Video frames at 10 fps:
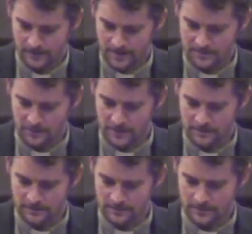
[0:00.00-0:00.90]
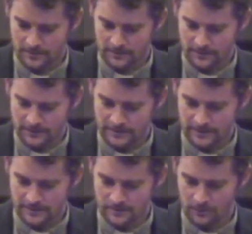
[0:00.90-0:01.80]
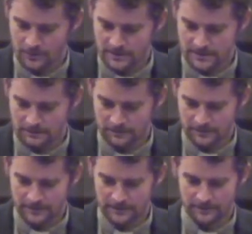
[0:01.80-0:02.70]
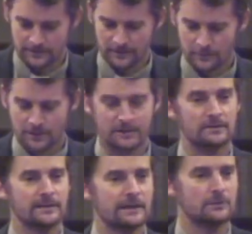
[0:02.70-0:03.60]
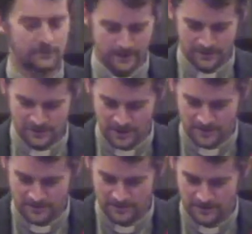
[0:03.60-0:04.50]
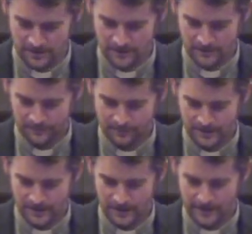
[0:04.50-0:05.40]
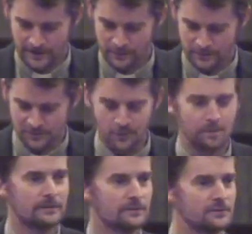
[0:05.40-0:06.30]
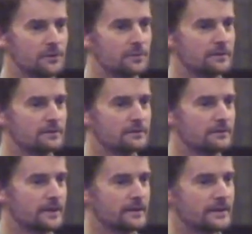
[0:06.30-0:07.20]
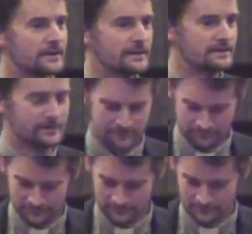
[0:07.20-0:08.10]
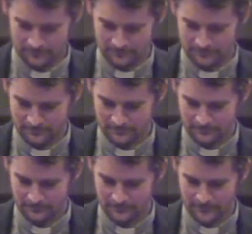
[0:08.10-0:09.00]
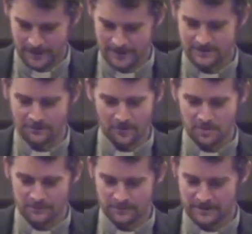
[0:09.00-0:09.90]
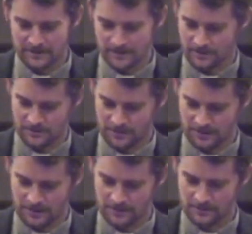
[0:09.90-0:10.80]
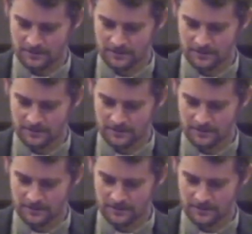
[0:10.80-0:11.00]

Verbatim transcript: is when it feels like someone has something that they want to get off their chest and they want to drop it on you and, and then leave it. And it's not open for discussion again.